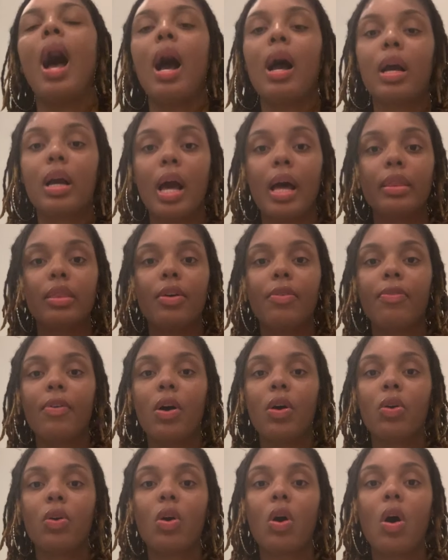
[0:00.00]
I got the
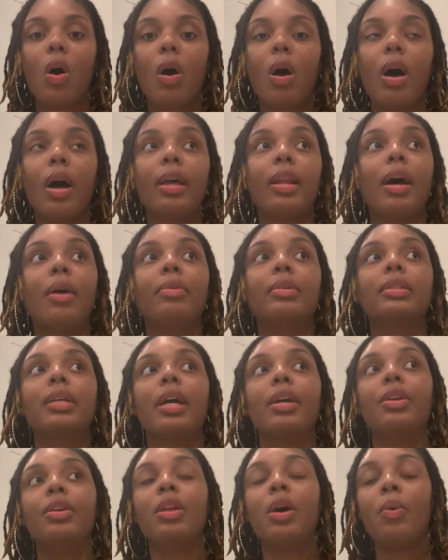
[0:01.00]
phone call and I was
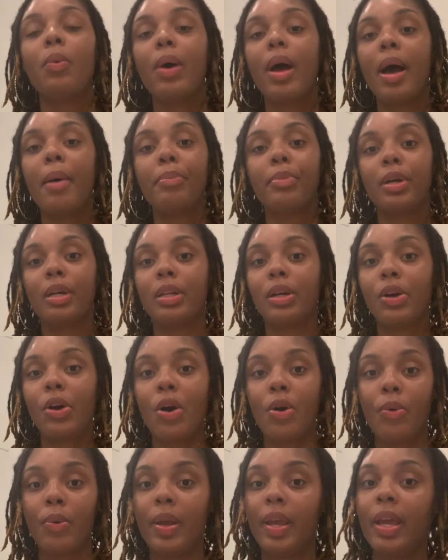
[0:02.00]
like, you know what, I'm going to
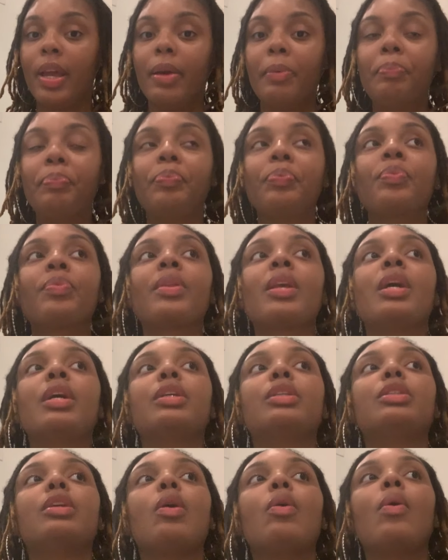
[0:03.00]
go in.
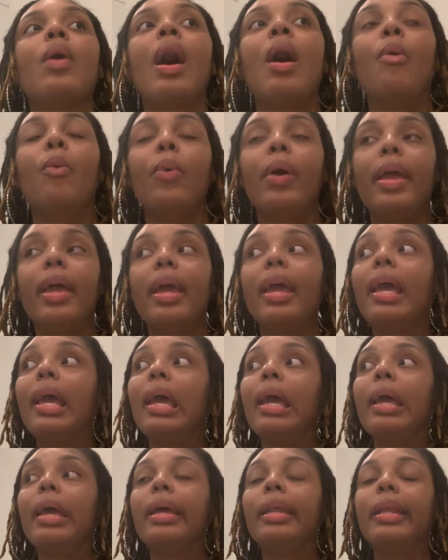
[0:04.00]
So I went
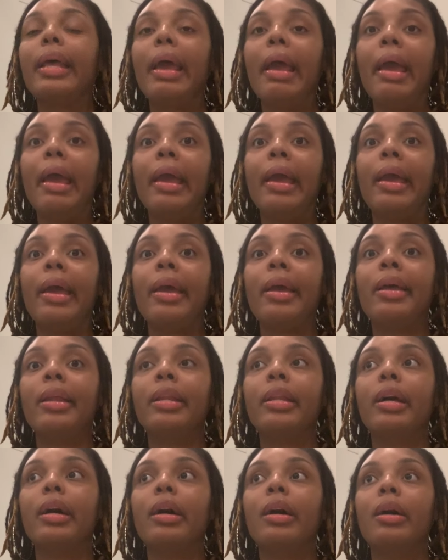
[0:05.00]
in,
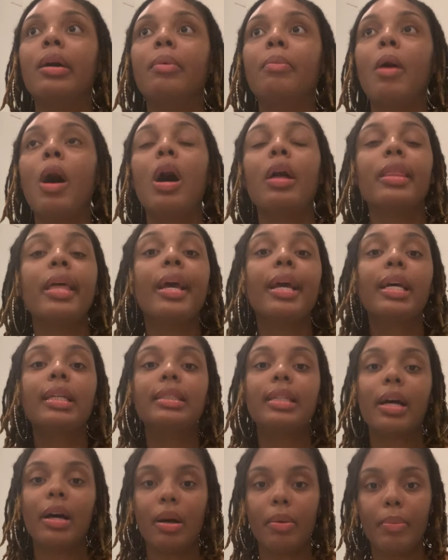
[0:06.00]
and um, all they could
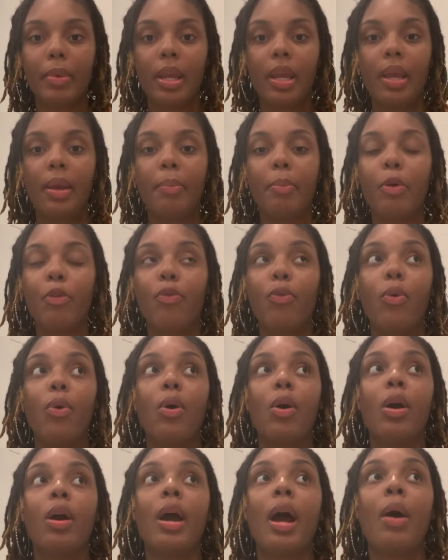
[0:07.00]
tell me
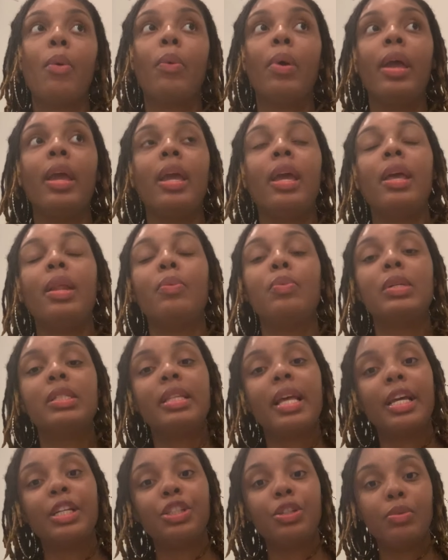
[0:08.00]
before I went in was
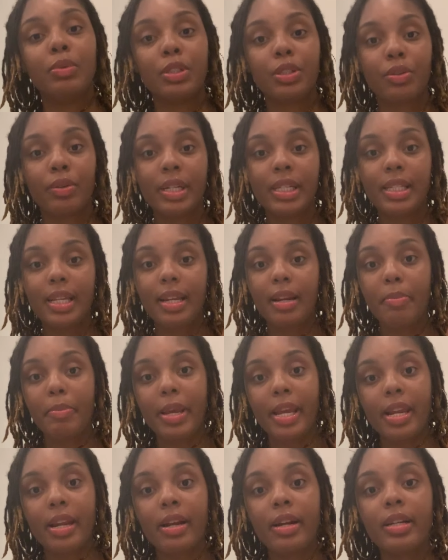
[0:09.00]
that she was three
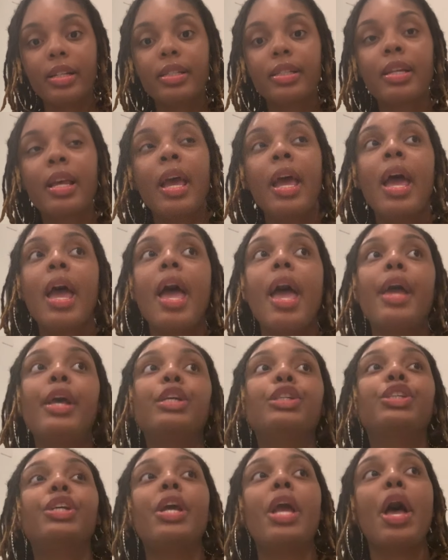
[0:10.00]
centimeters
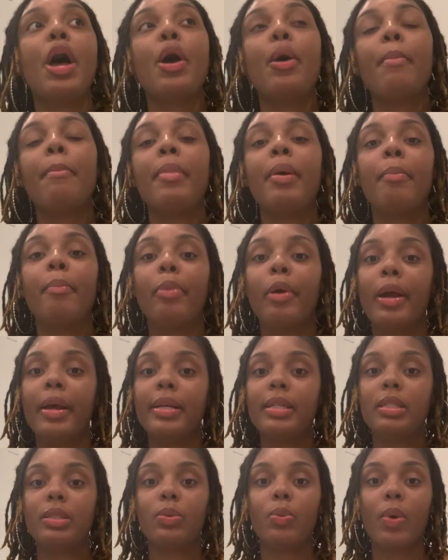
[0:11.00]
and she had her
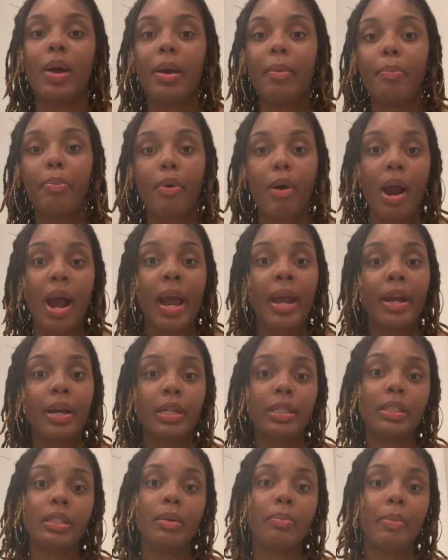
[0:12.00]
membrane swept prior
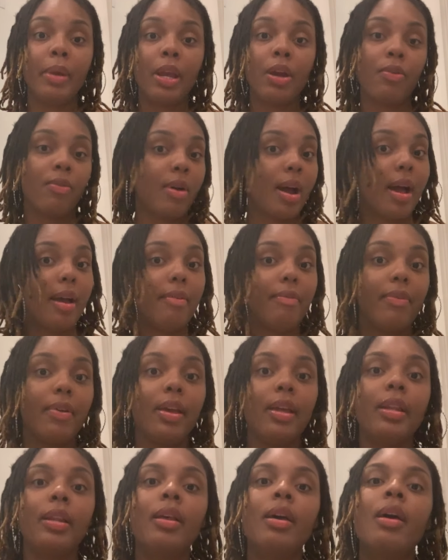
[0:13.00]
to me
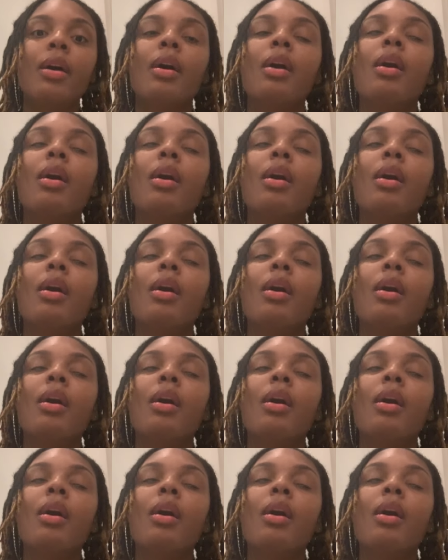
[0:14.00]
arriving.